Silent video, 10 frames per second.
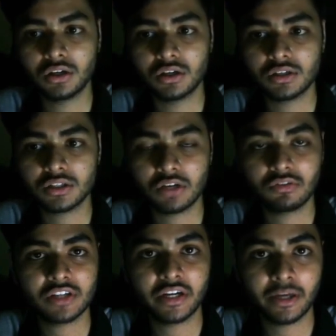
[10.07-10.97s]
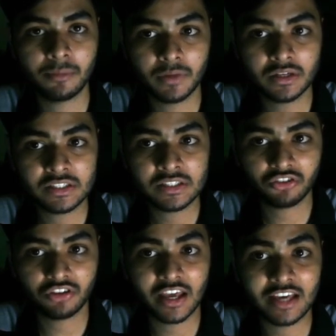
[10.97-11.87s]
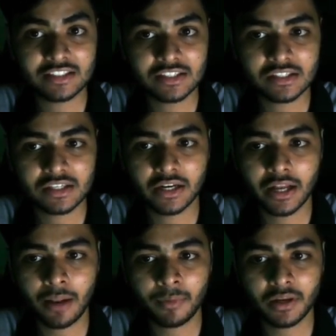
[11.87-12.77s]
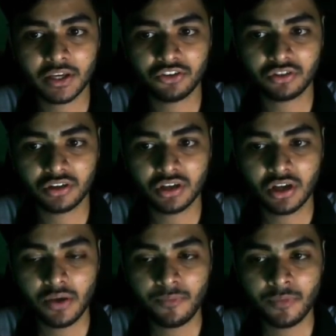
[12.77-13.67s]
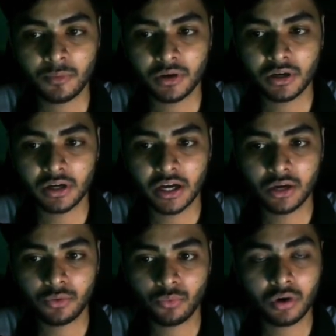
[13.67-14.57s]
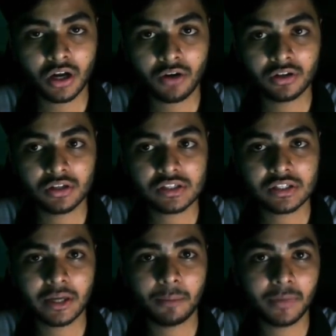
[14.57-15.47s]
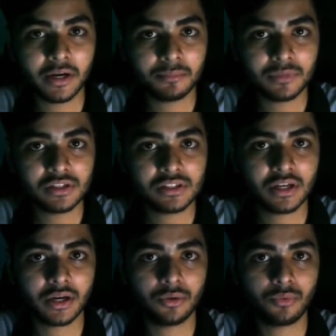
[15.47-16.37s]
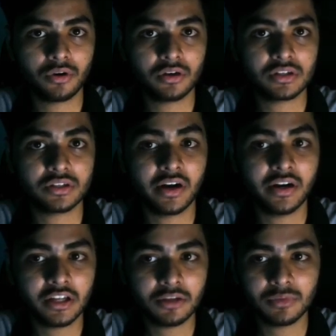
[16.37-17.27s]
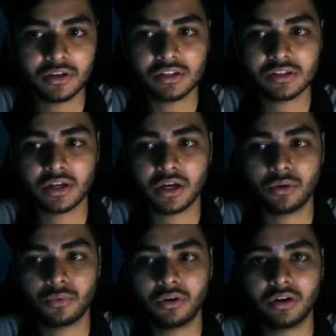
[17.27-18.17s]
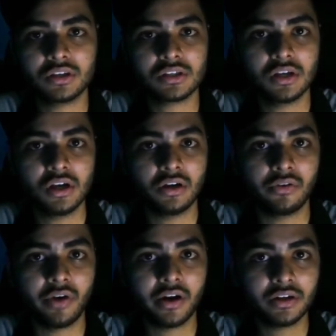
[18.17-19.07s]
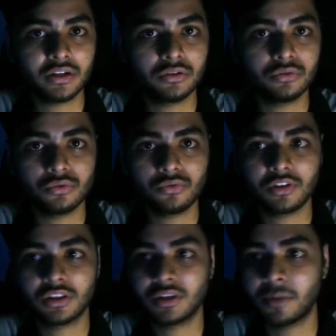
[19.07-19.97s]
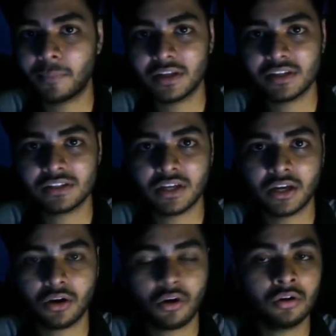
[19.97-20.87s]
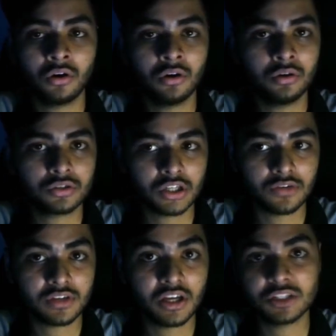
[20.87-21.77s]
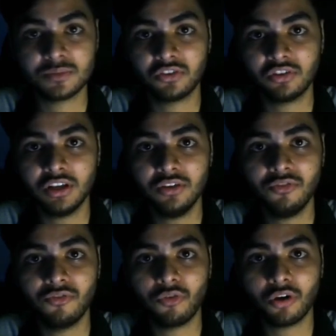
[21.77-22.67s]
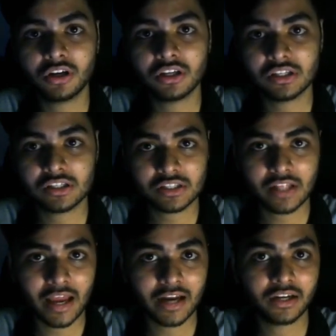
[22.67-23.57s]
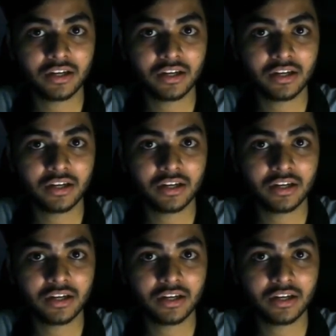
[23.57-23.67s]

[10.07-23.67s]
server-side template injection exists in an application, and what does template means, and what does rendering means, and what does render do with templates, and all those stuffs, and especially what is that